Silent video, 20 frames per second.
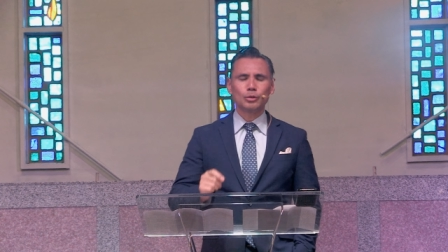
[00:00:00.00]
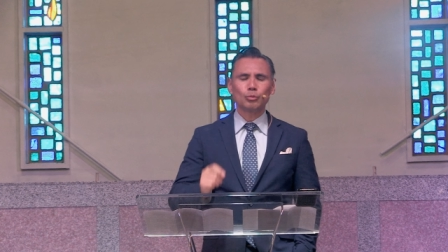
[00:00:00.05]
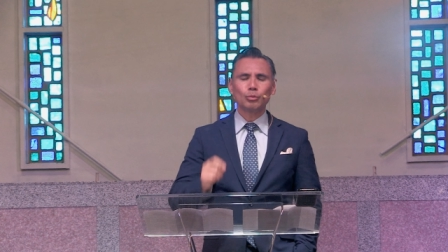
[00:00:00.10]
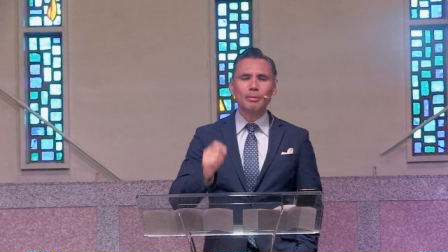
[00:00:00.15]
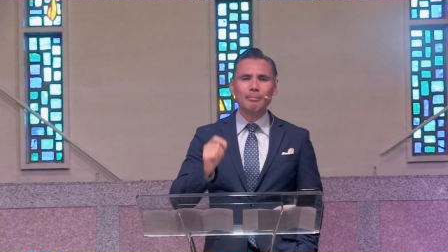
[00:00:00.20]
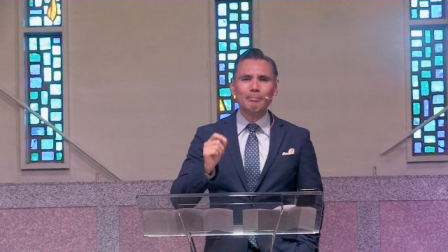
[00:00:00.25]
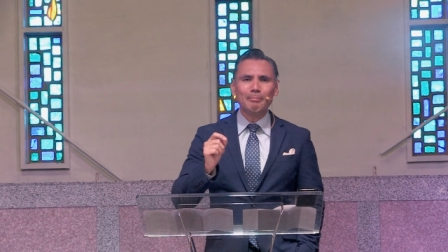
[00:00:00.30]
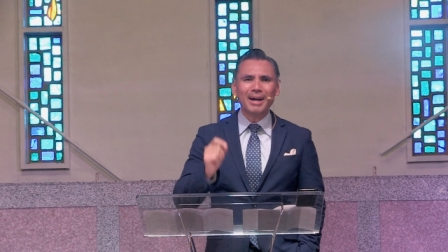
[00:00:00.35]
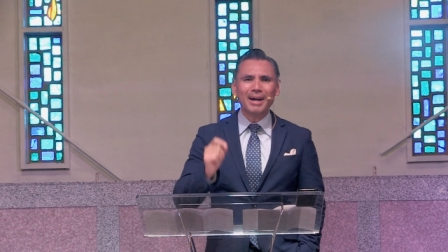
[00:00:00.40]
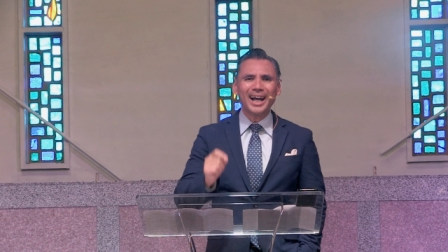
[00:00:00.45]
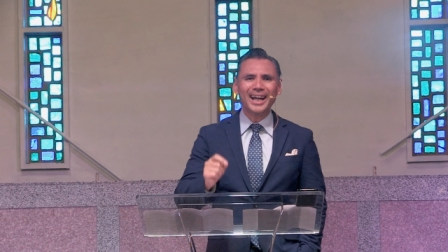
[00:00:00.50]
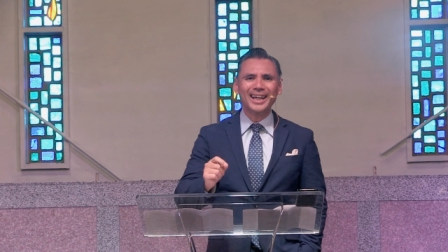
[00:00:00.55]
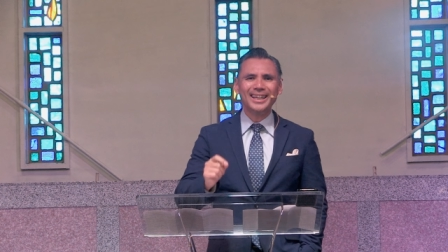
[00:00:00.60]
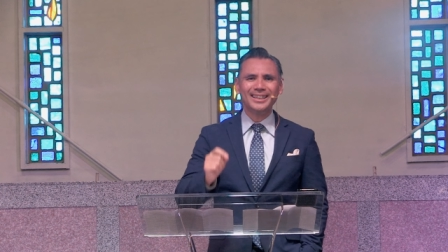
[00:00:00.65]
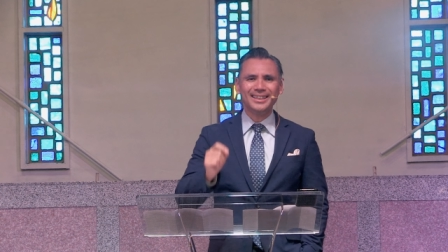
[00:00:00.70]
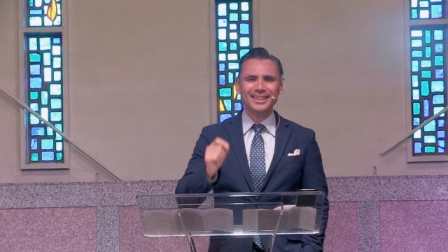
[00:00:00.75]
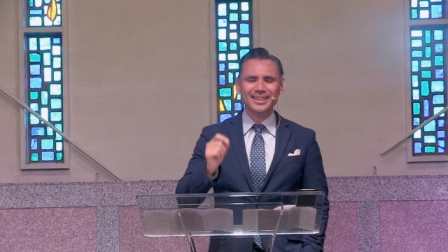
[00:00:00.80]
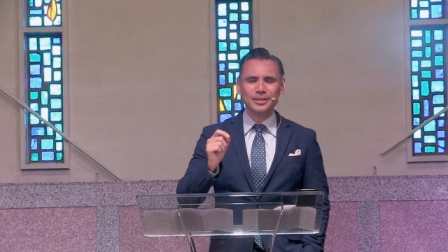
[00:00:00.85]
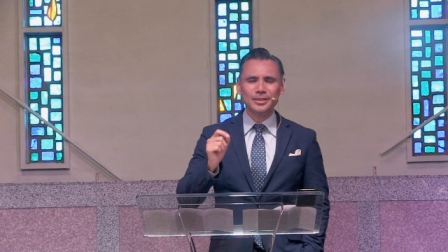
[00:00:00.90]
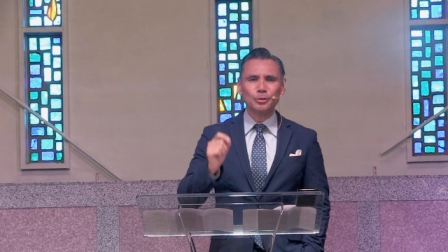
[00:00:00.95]

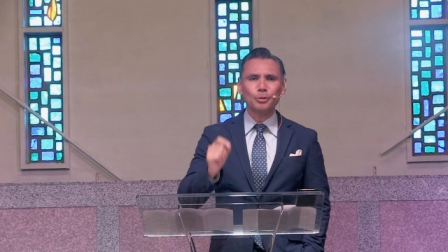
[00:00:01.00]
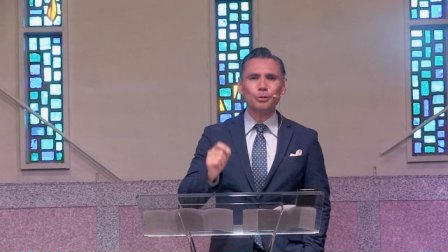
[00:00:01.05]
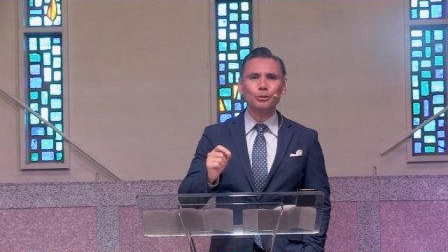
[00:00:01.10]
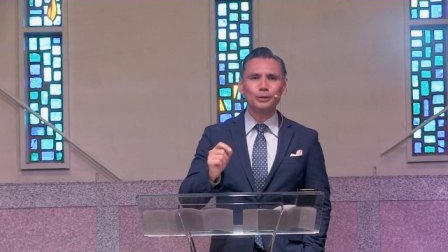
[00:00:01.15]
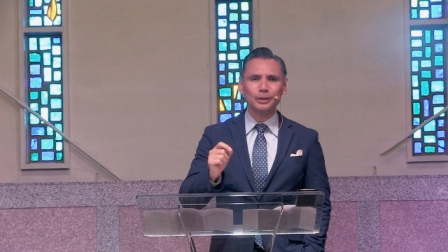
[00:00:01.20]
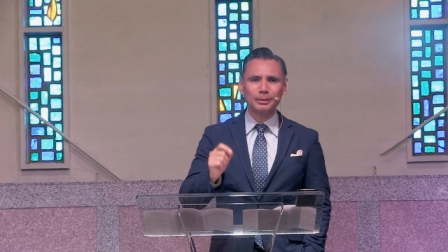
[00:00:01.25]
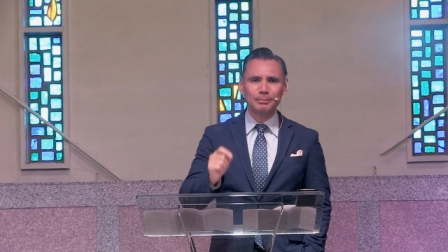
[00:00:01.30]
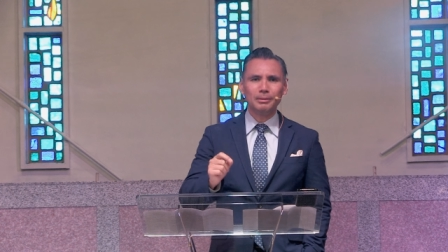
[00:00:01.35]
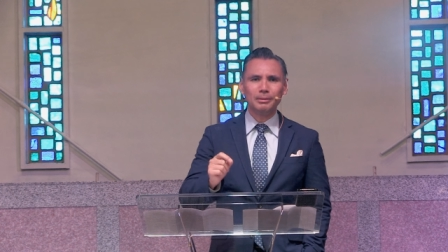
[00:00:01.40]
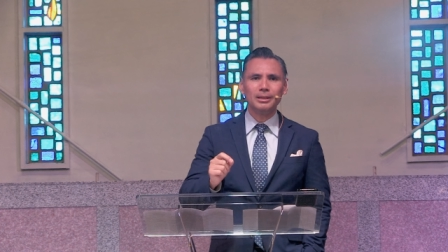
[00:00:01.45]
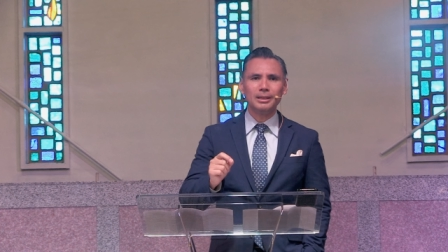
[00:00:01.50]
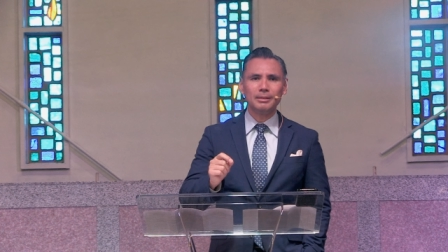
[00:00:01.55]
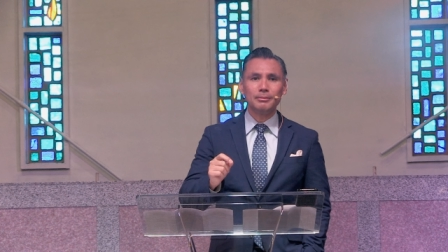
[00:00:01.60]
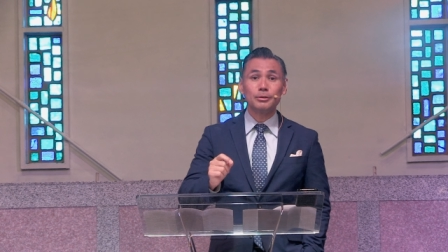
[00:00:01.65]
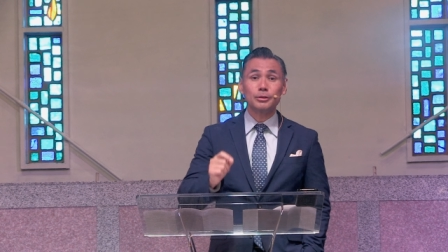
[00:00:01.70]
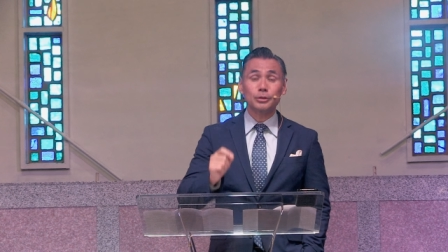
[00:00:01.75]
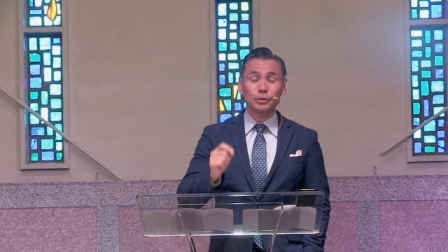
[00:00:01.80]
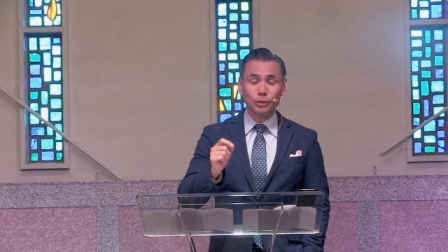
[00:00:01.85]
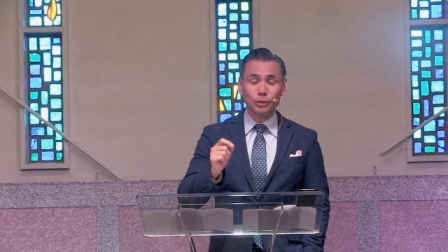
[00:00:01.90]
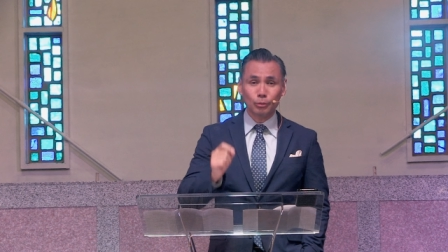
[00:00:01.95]
remind these early
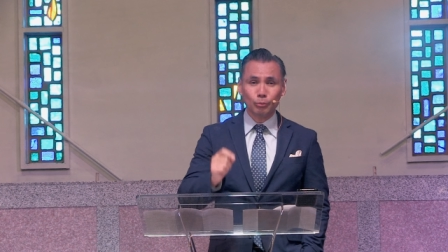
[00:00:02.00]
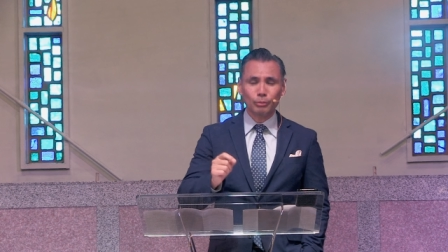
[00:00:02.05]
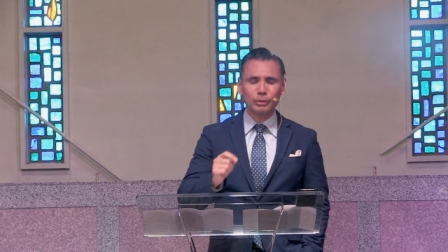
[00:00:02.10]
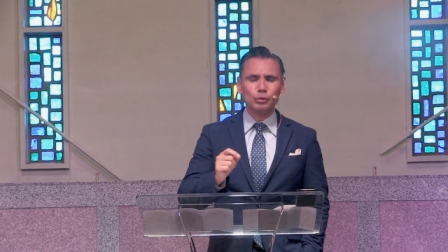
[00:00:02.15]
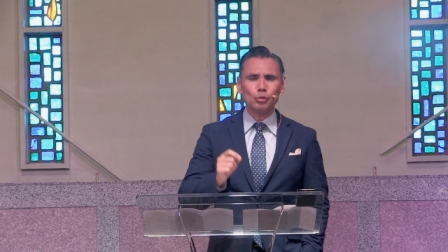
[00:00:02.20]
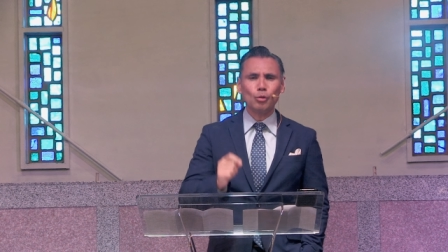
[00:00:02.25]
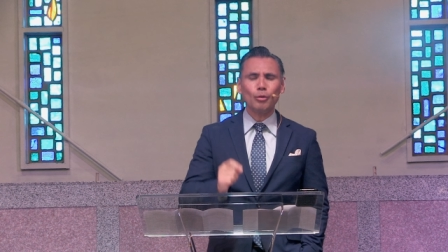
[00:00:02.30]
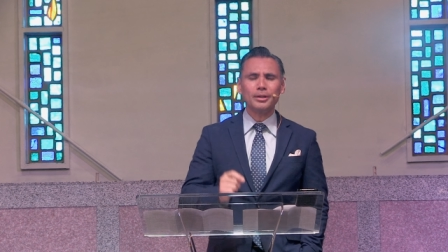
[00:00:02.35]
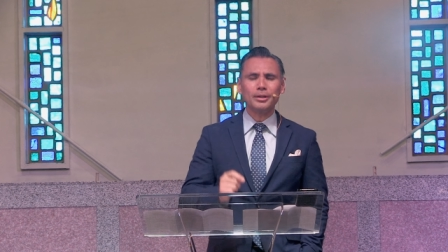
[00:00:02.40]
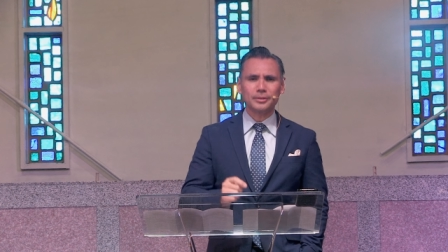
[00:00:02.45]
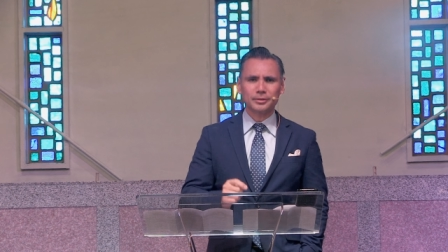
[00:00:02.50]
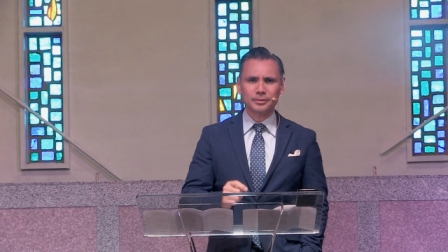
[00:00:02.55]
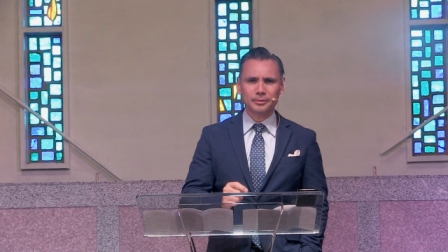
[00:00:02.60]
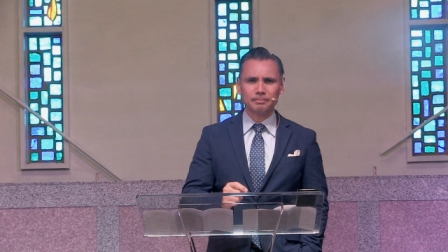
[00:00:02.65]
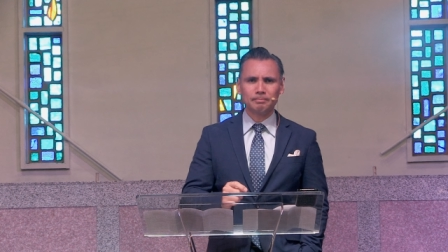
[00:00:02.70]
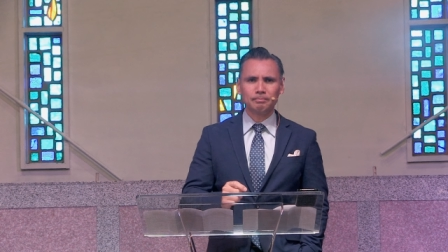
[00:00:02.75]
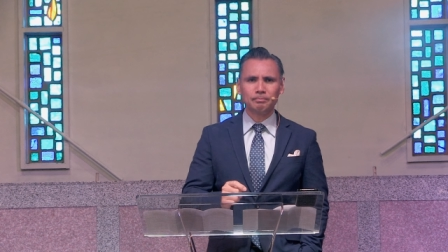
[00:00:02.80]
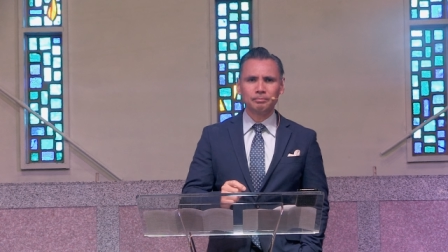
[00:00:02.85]
believers to rejoice.